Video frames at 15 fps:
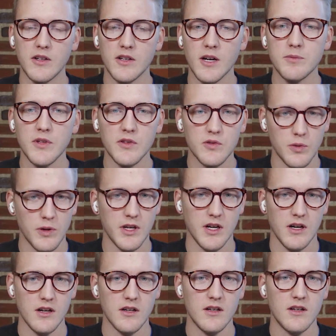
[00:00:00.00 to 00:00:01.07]
but crypto
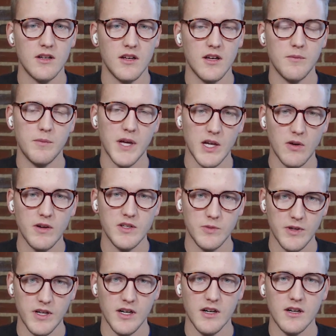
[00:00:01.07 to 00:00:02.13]
Twitter and
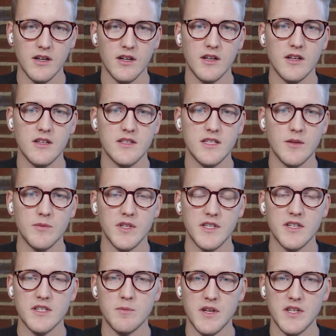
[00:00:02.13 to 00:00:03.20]
Bitcoin Twitter
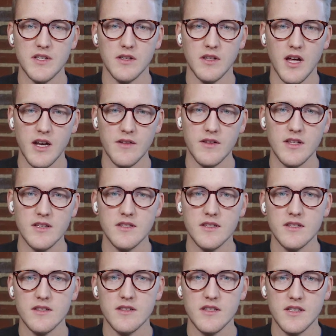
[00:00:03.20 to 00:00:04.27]
seem to dismiss a lot of
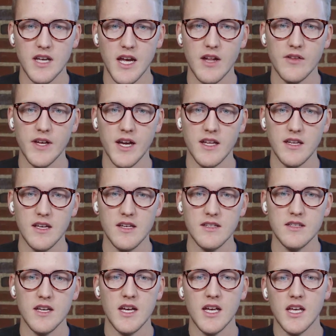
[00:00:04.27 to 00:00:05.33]
these scaling
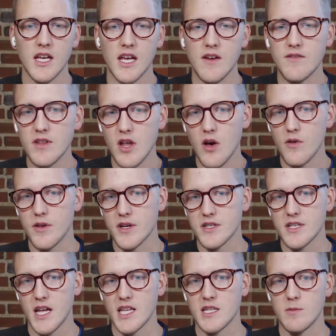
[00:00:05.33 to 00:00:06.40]
ideas, even
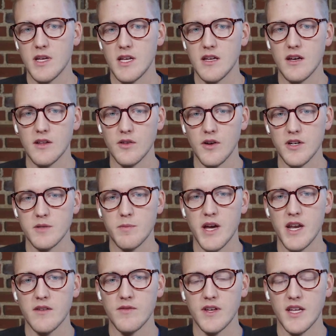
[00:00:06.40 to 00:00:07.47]
though there seems to be a
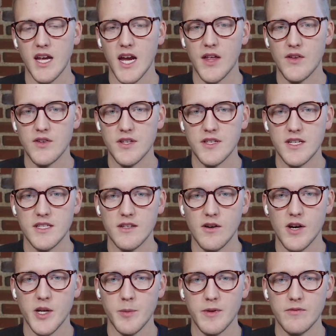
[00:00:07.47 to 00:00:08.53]
large benefit and there's a
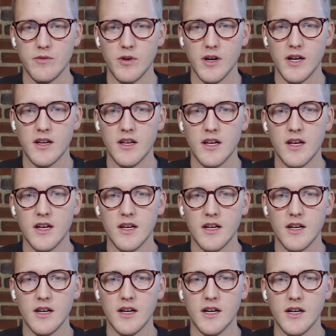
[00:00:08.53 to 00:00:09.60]
decent argument for it,
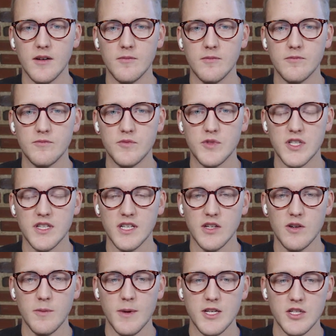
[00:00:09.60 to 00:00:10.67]
um,
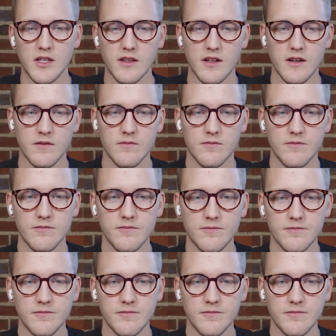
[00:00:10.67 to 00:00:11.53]
just like you were mentioning there.